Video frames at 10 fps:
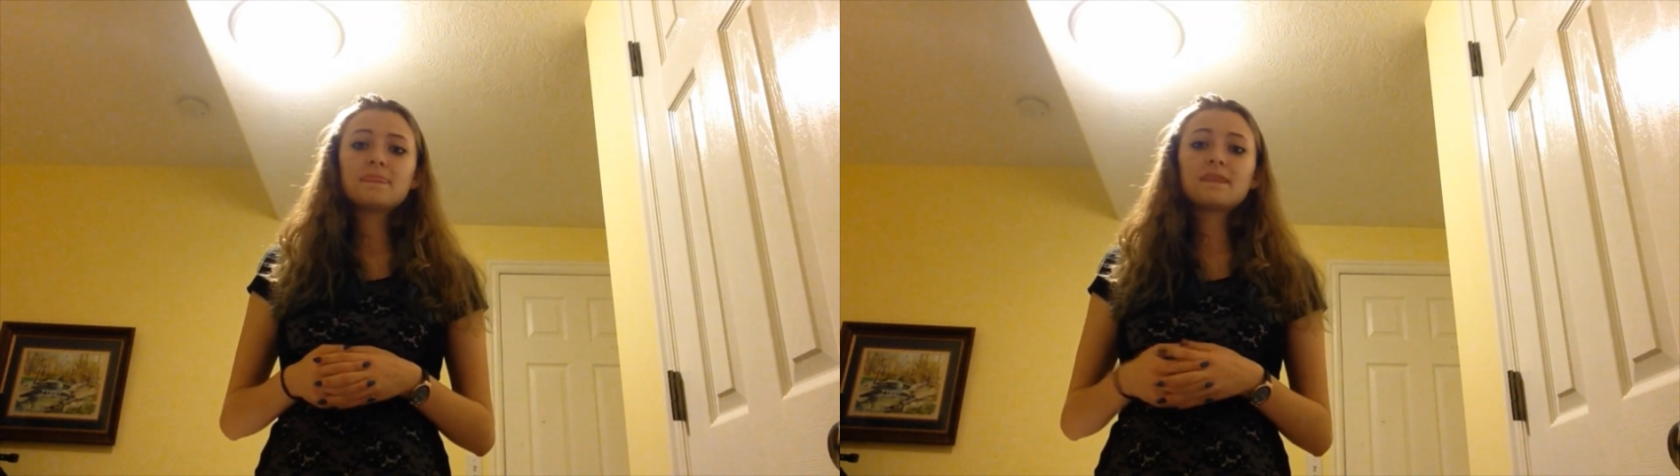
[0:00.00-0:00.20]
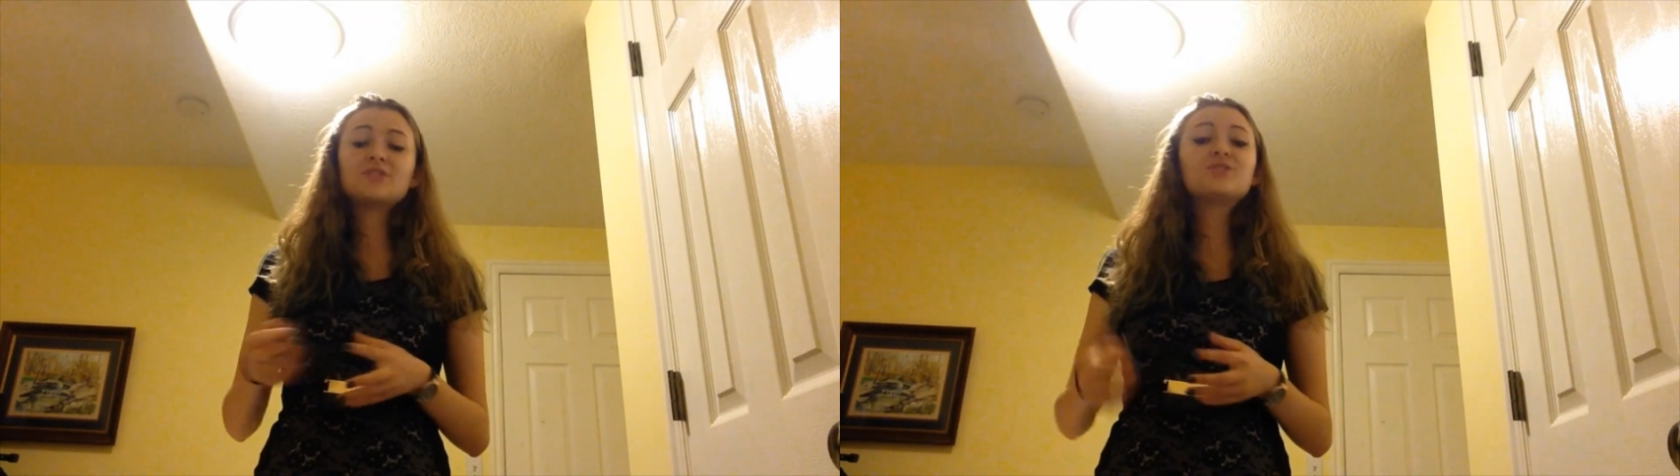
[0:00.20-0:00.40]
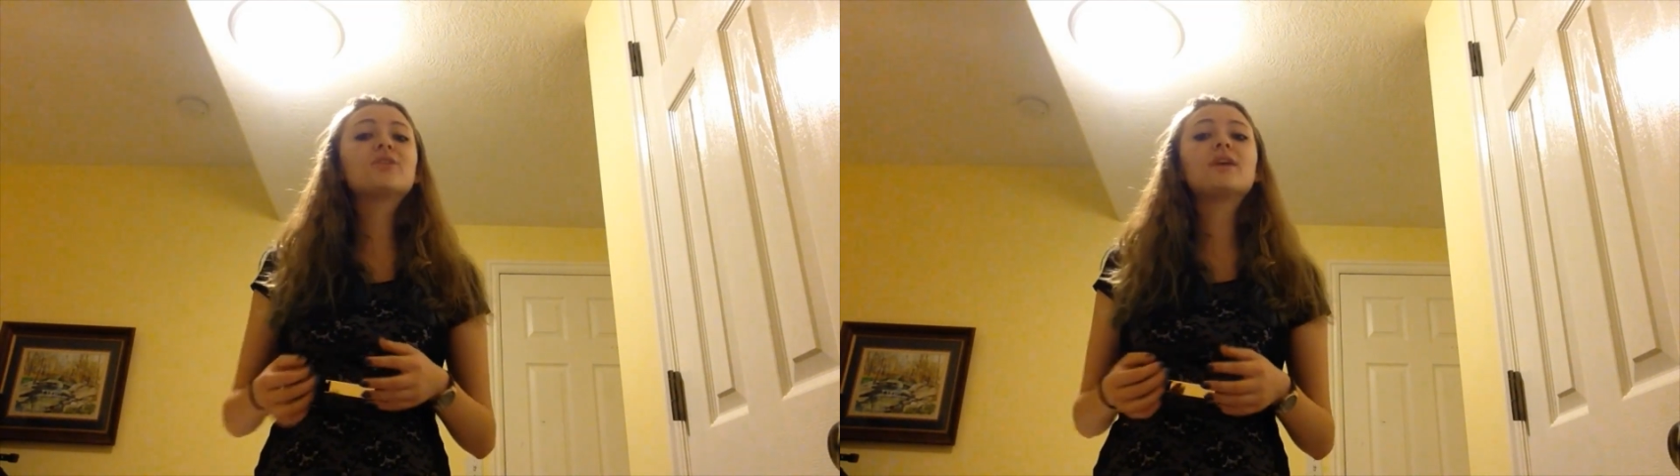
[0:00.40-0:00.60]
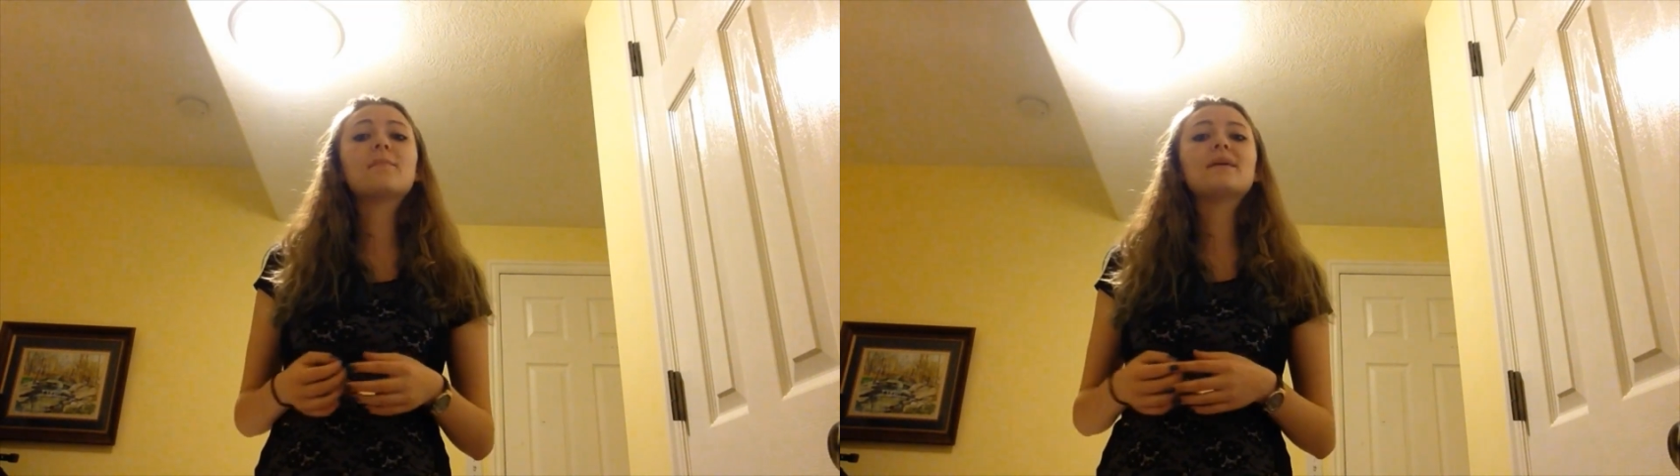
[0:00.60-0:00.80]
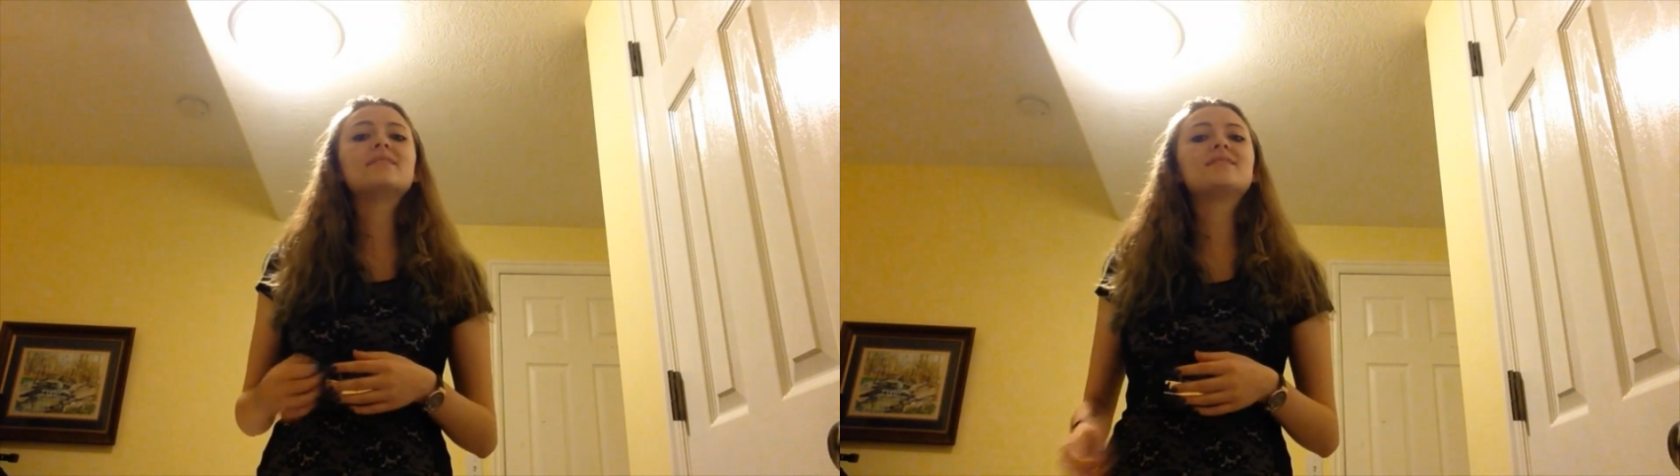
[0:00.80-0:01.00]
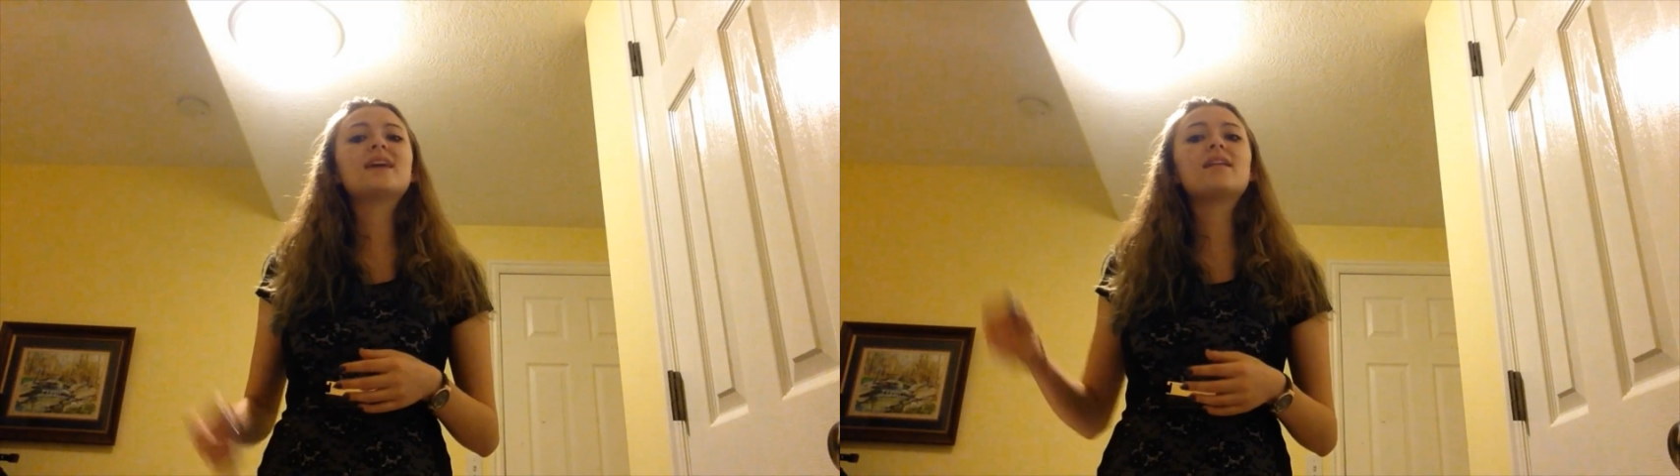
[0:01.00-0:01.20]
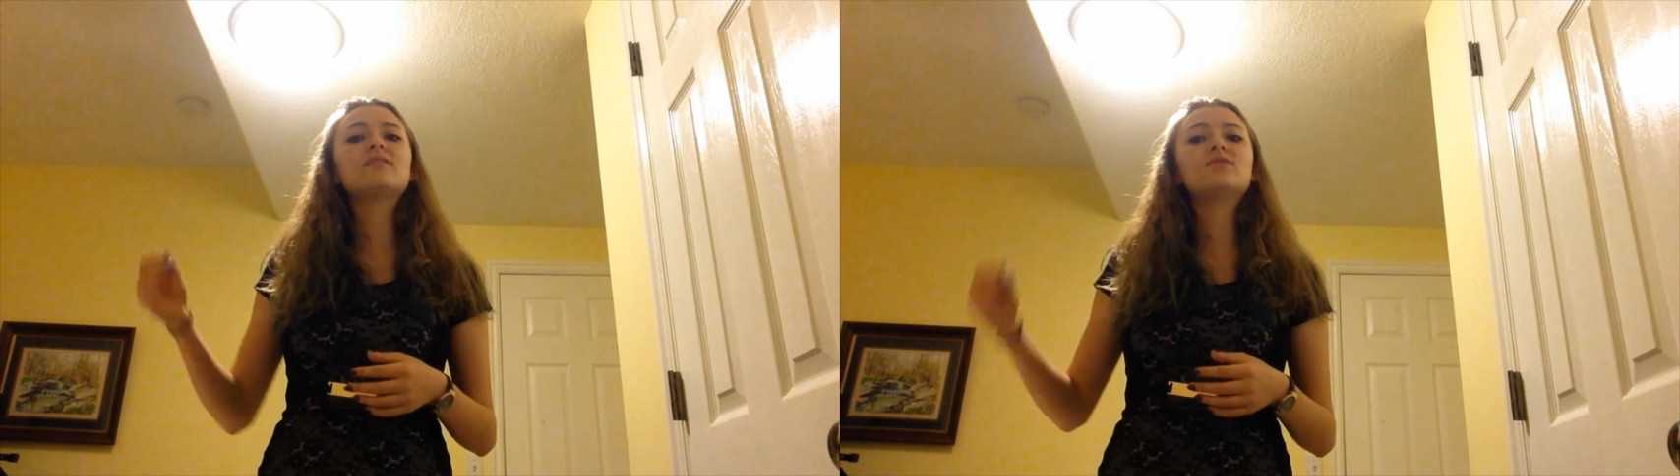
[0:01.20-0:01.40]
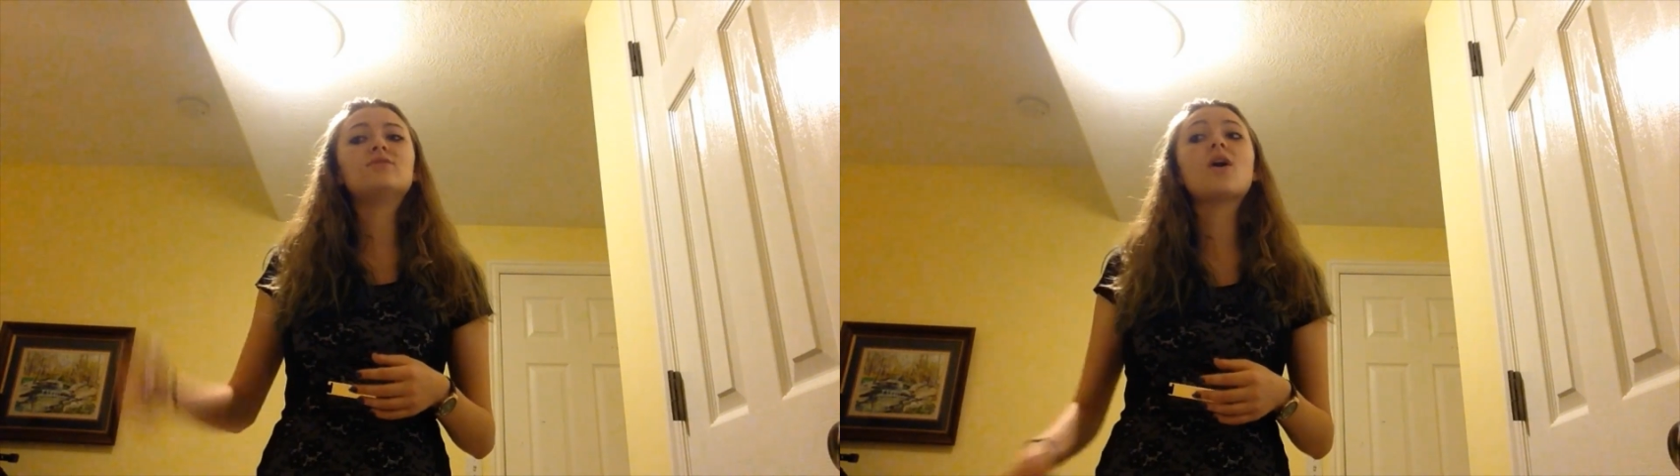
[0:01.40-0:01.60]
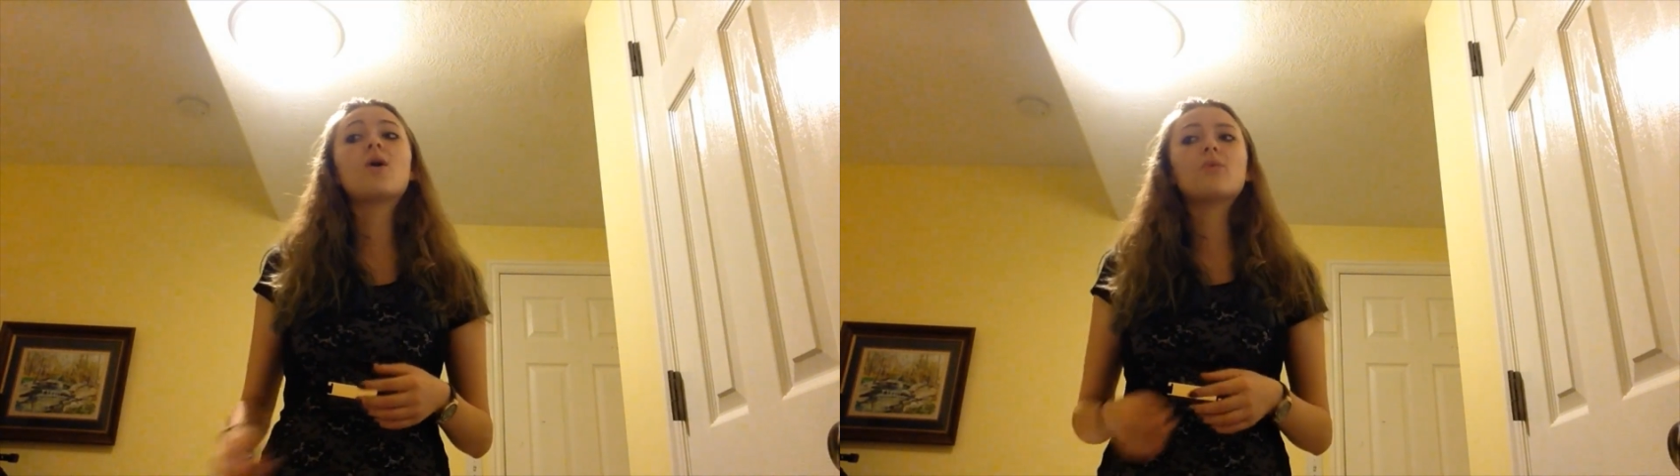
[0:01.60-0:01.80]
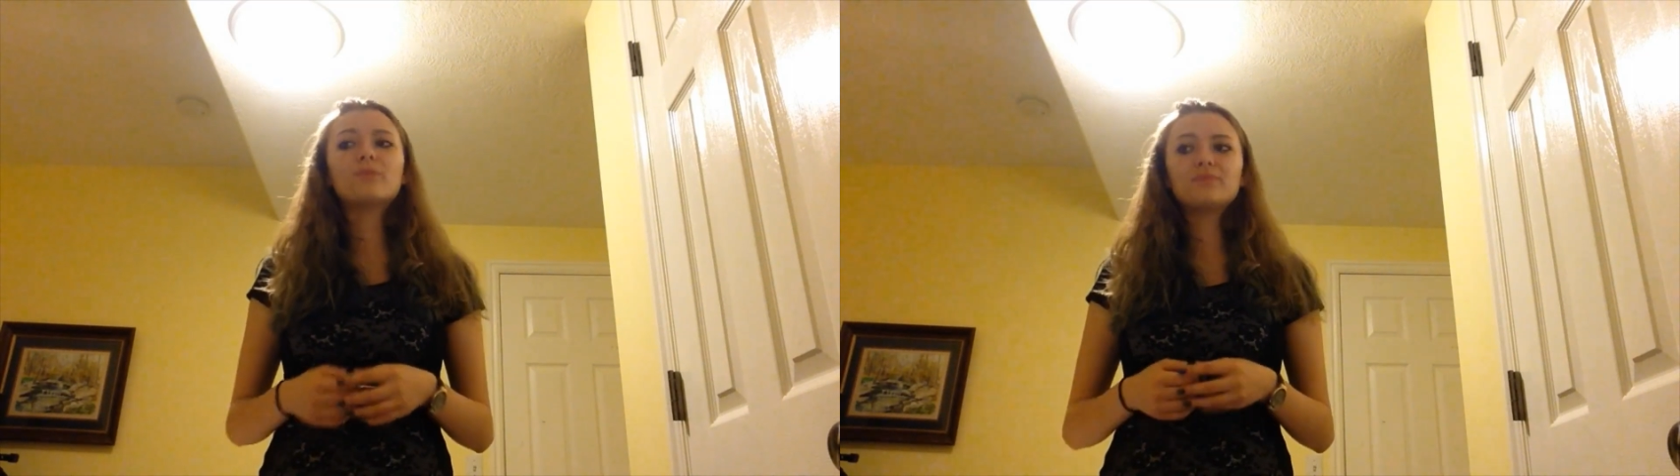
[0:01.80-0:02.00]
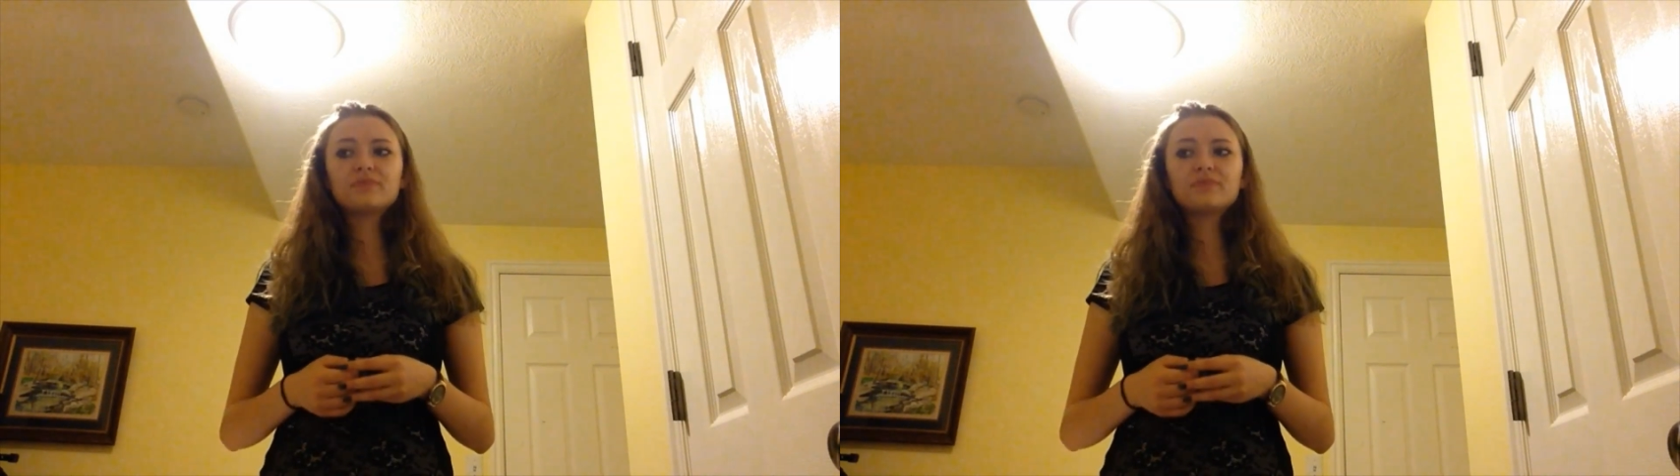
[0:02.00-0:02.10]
they stood up and said no.